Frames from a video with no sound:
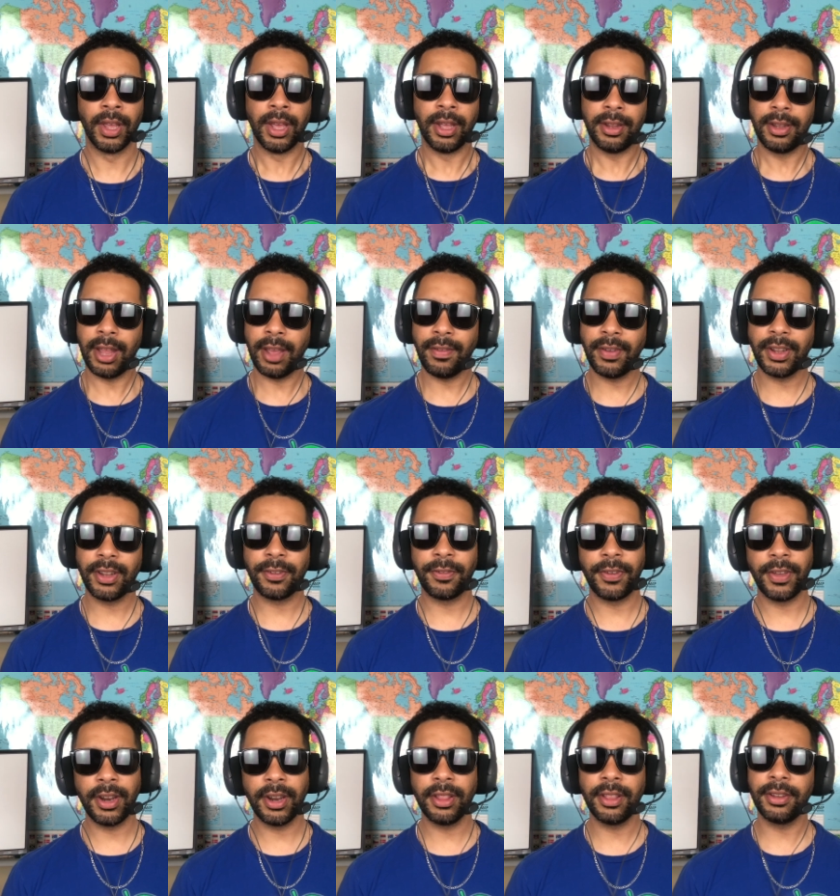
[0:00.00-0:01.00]
David
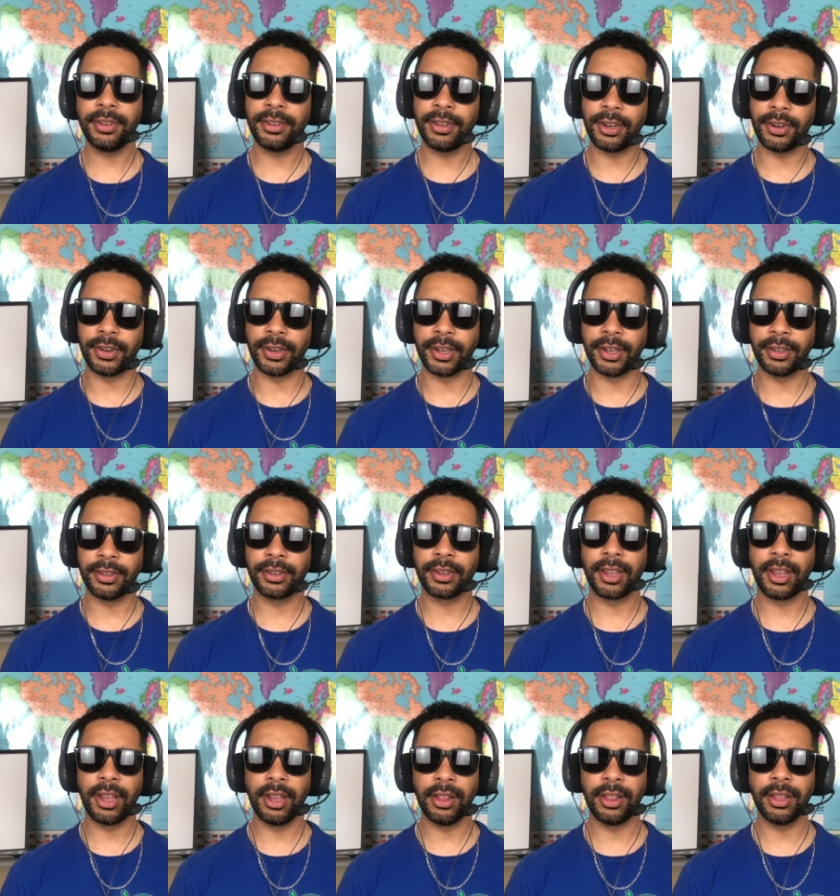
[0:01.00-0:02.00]
defeated the Syrians,
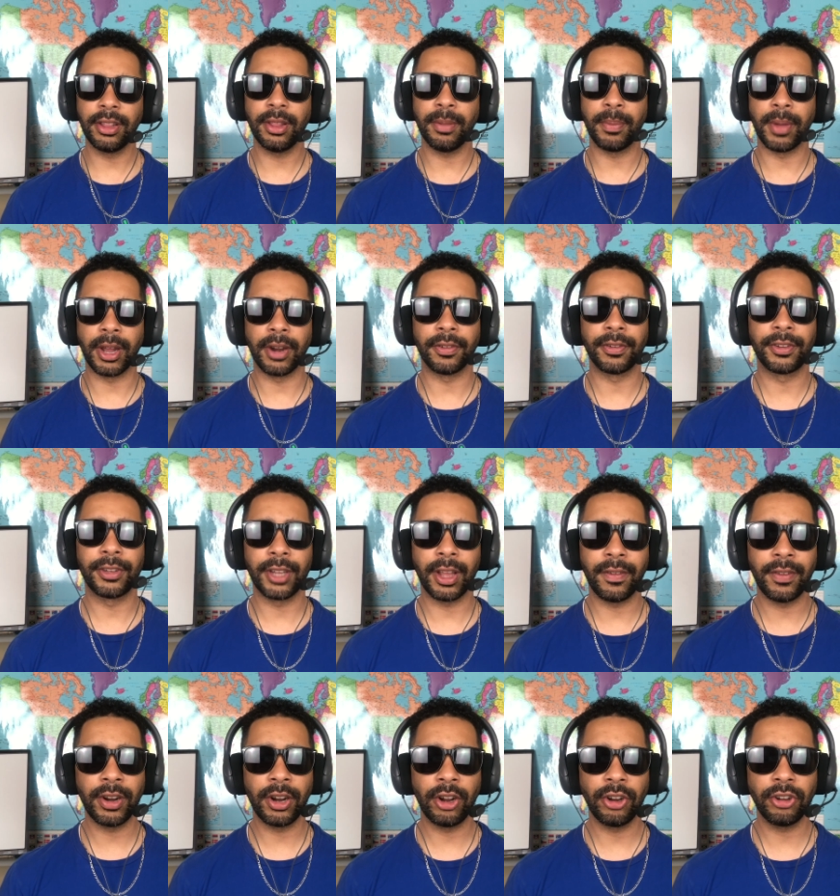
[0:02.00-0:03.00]
killing the men of
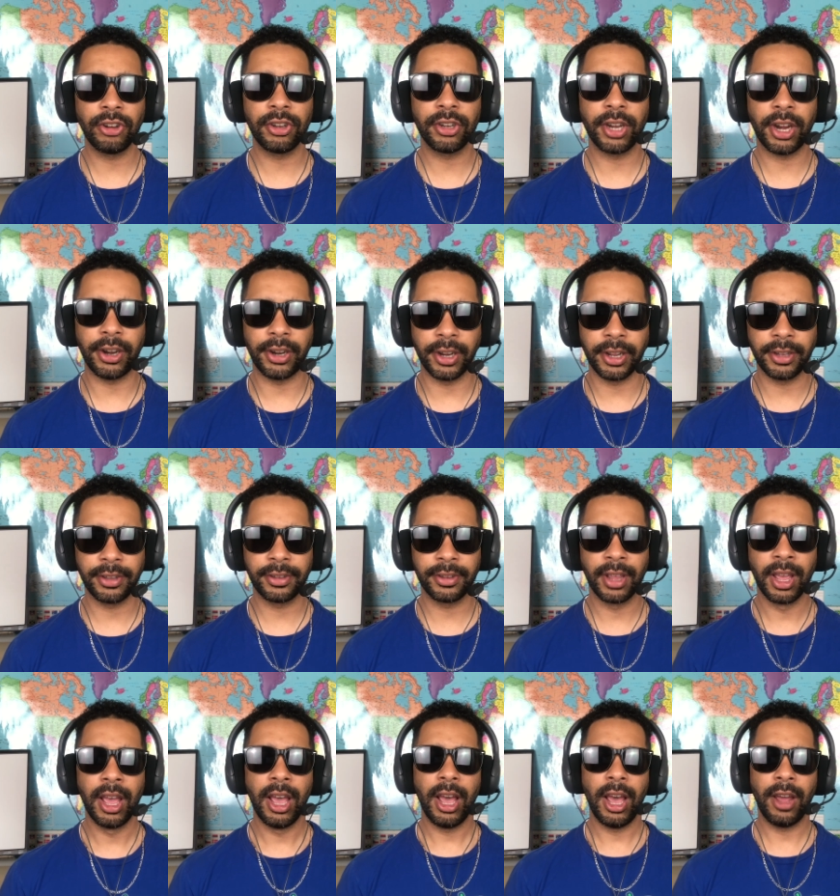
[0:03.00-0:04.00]
700 chariots
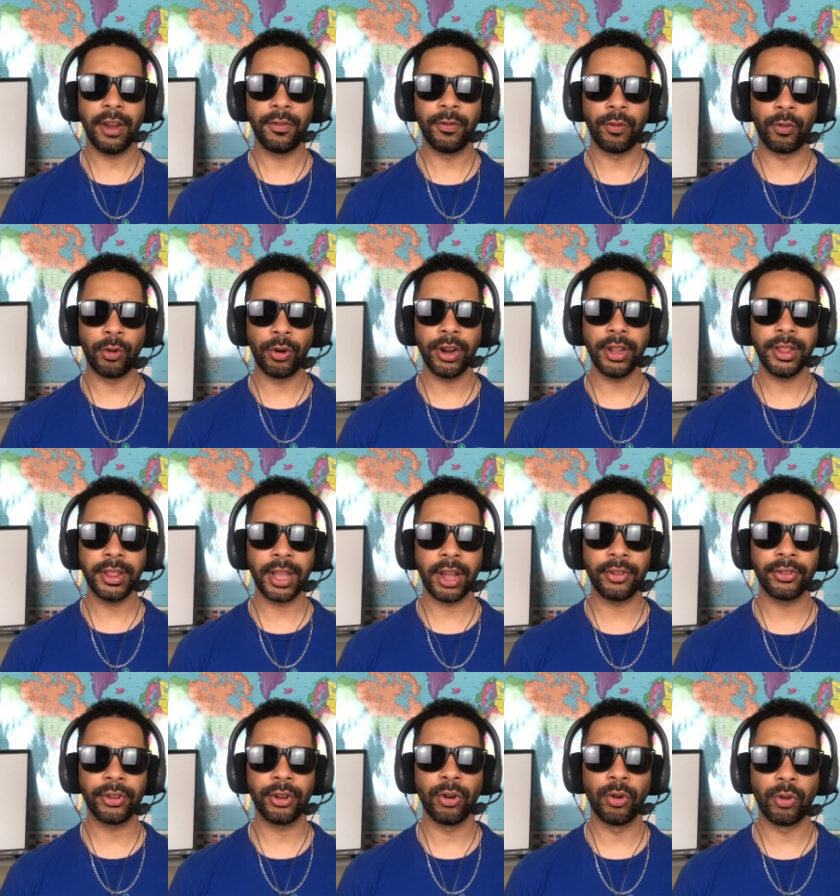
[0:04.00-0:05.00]
and
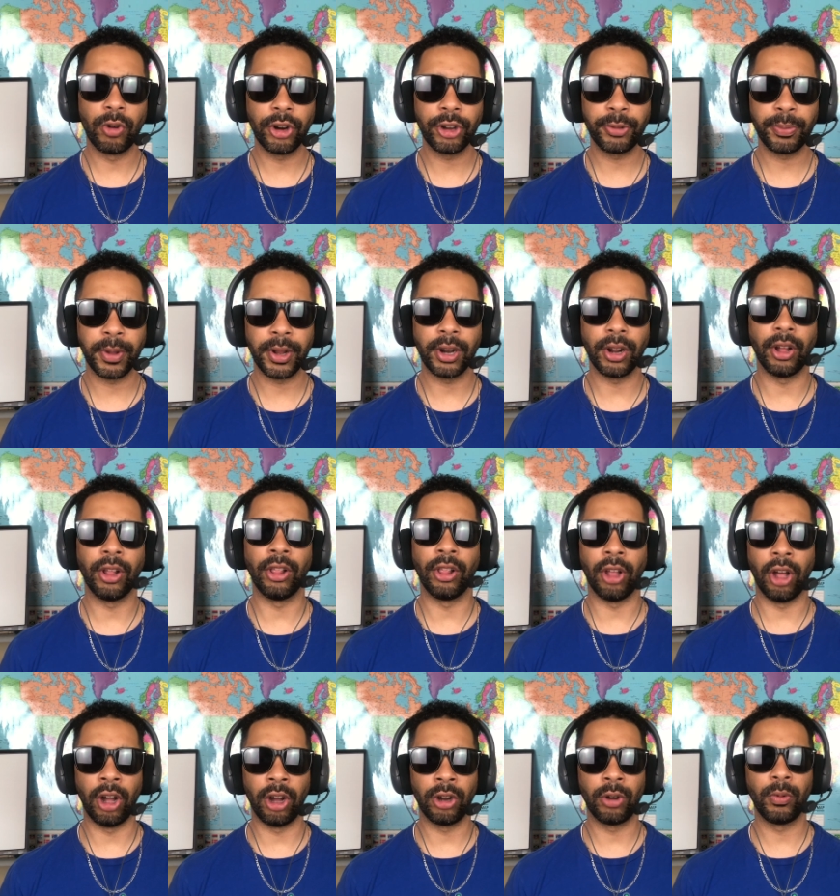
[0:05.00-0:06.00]
40,000 horsemen
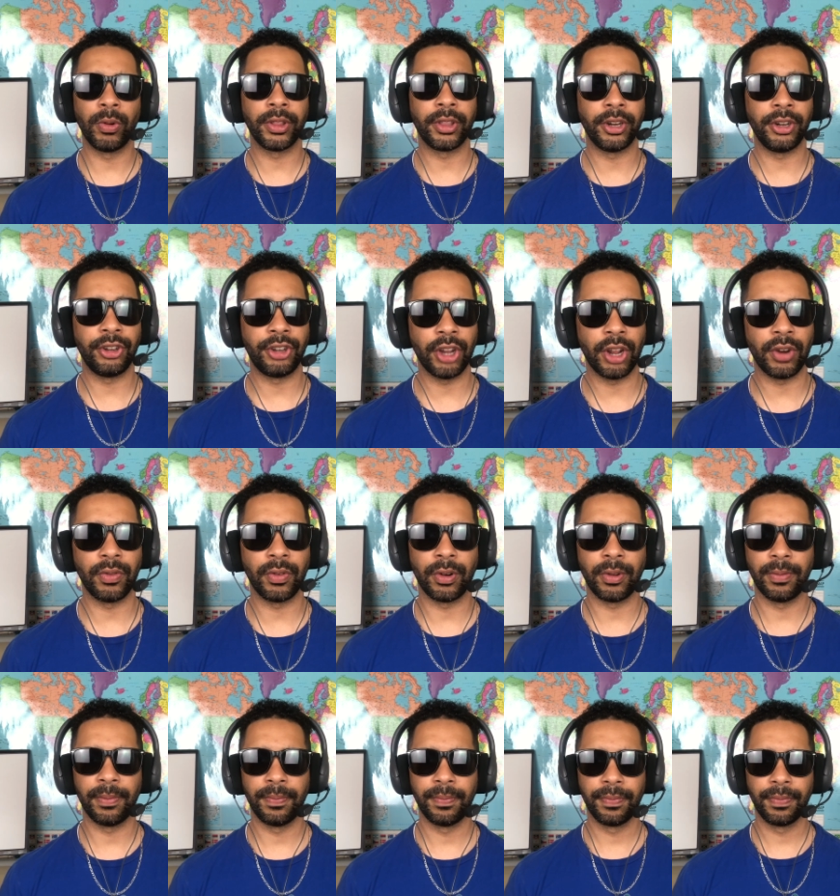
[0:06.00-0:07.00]
along with their general.
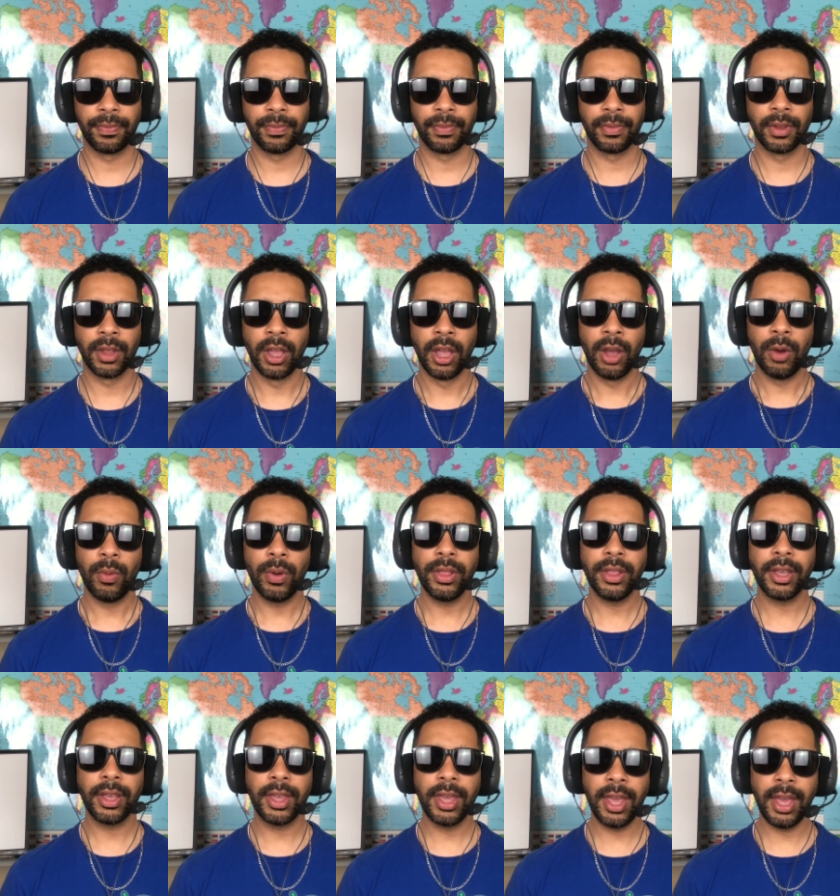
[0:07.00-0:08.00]
When
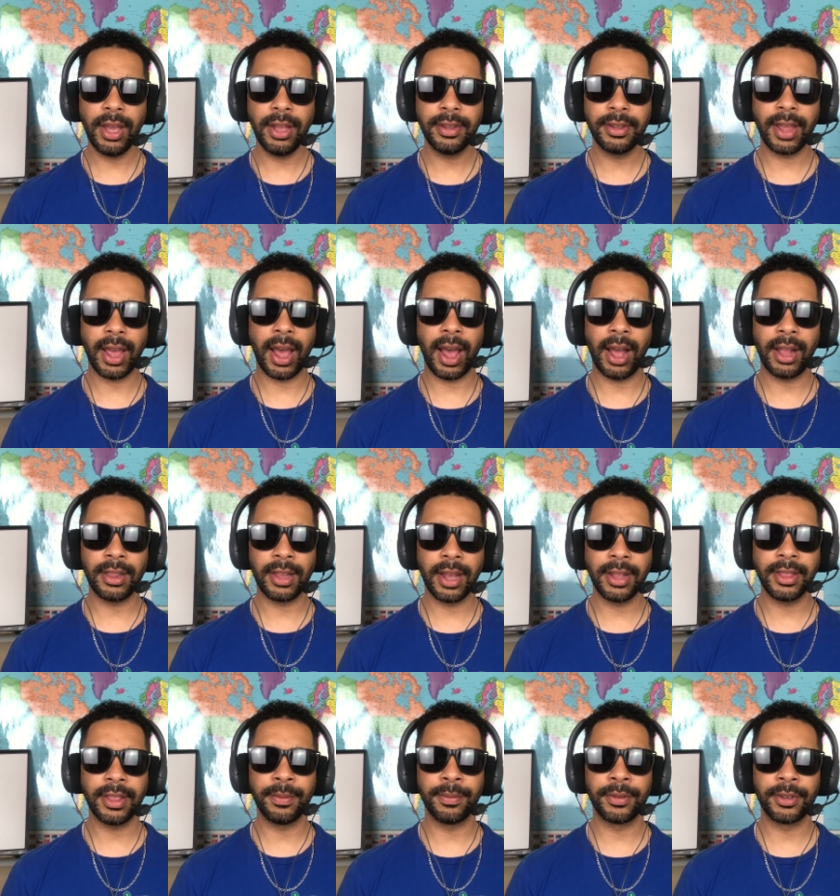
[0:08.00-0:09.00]
the kings that
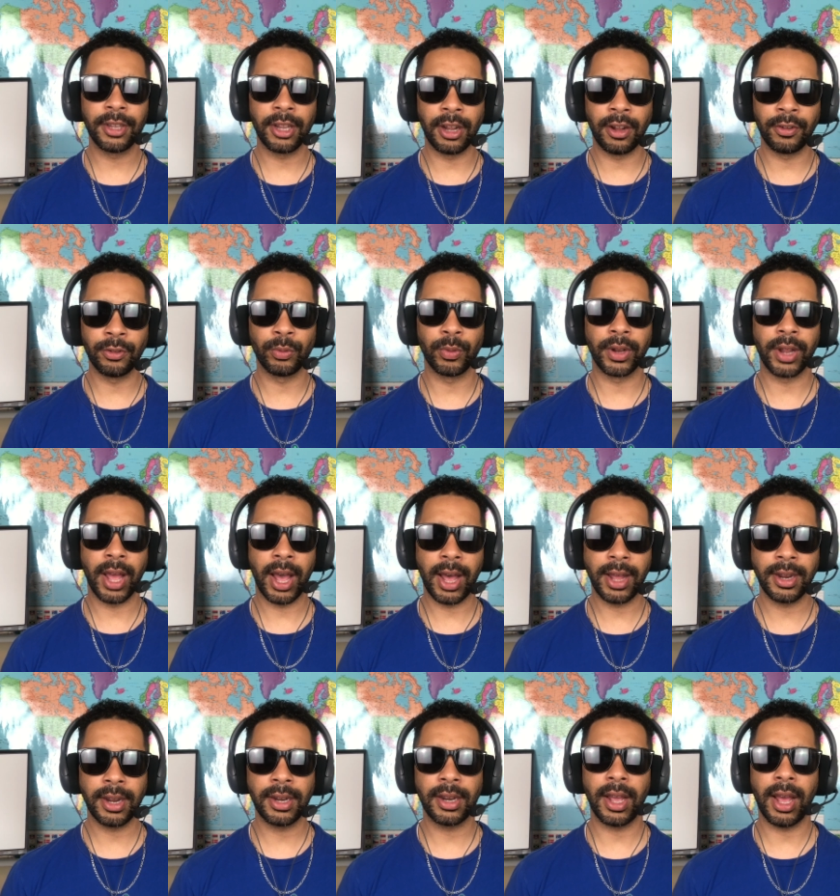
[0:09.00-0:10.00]
allied themselves with
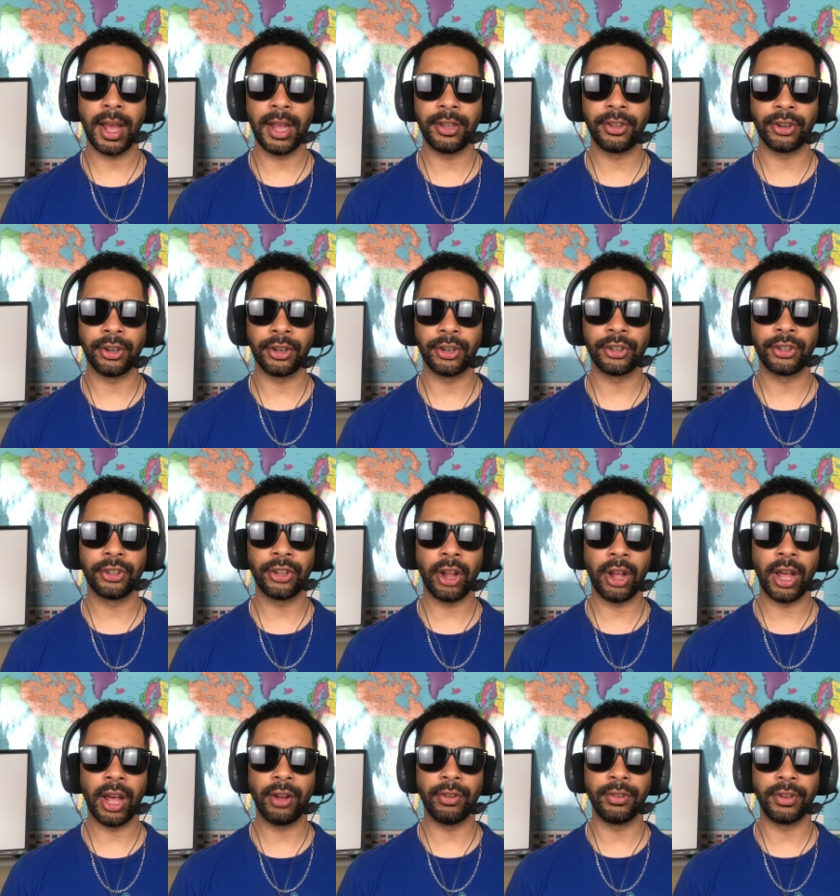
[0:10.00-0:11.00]
Hadad-ezer
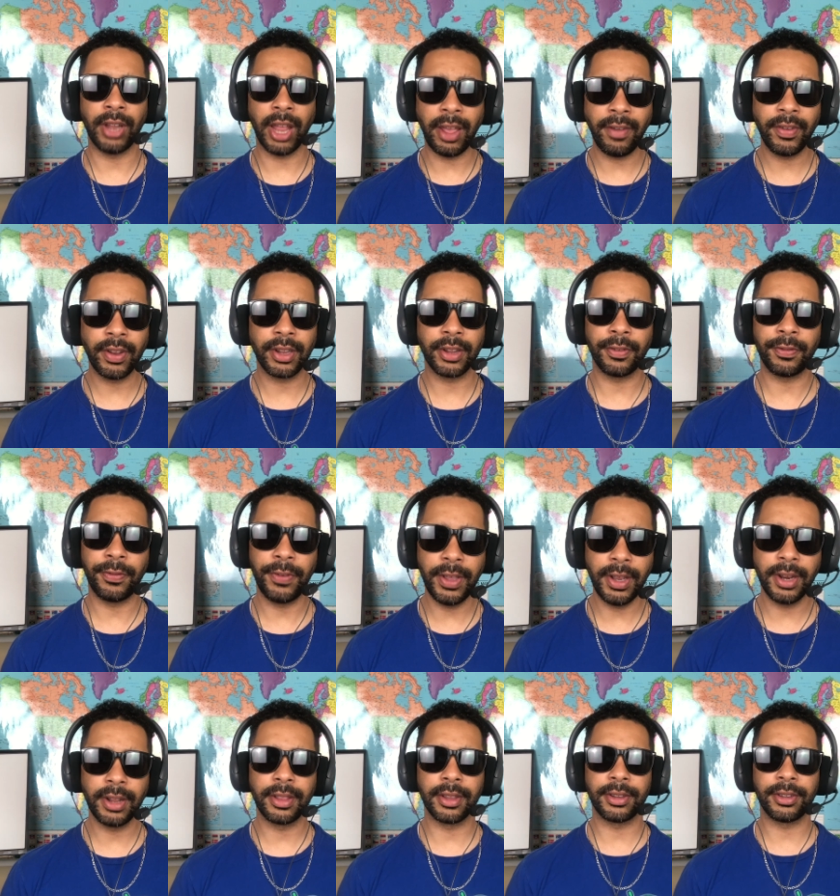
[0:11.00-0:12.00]
saw how David
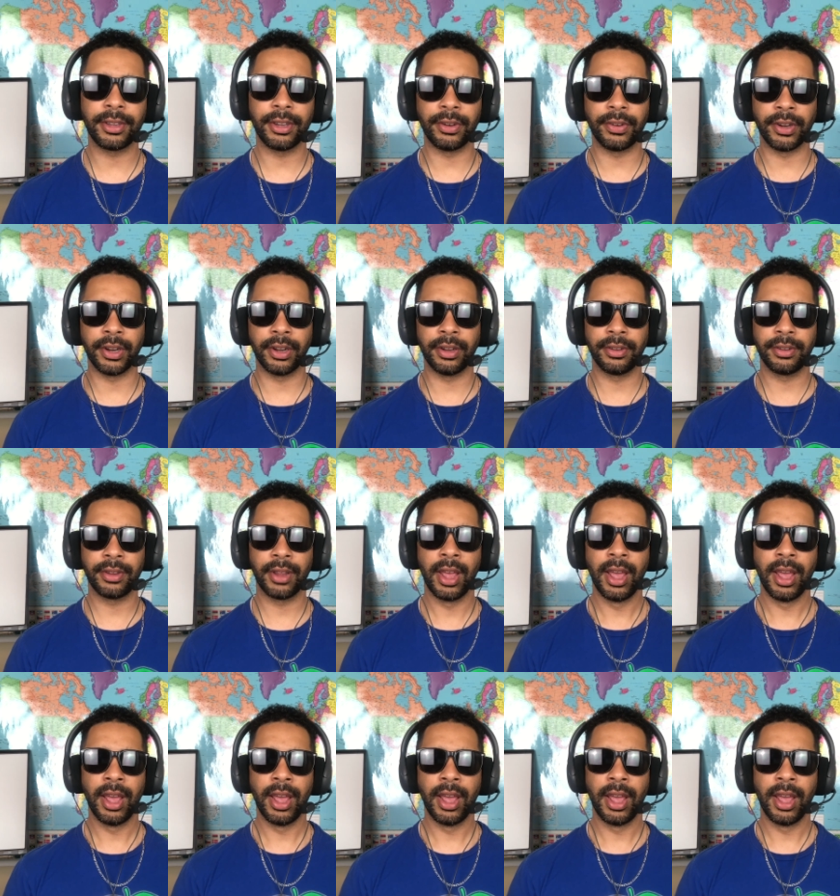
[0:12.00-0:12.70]
defeated the Syrians,